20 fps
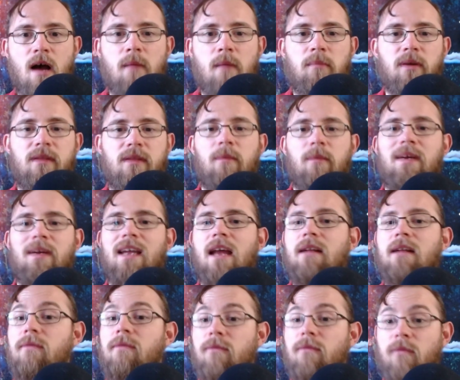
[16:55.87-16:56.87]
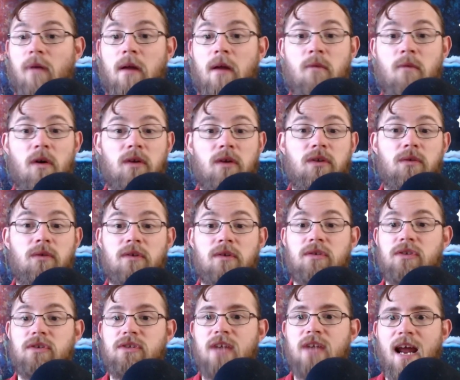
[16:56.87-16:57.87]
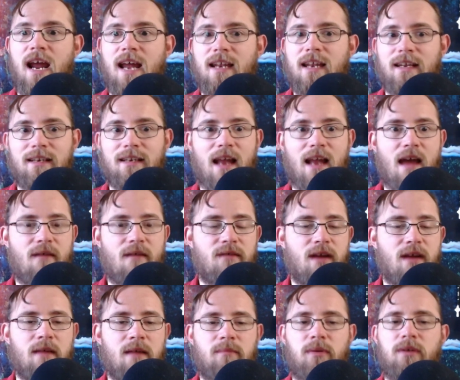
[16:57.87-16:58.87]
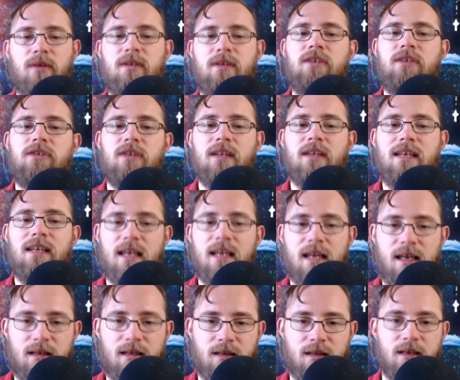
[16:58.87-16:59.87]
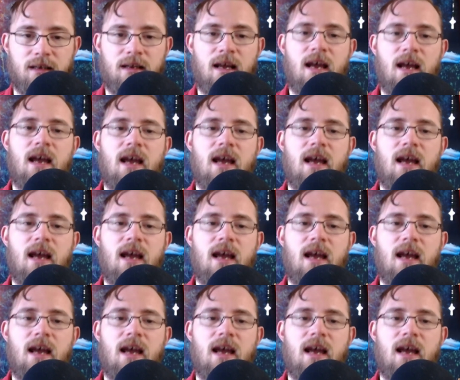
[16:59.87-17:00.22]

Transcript: but that we gain a framework to understand, navigate, and potentially heal it.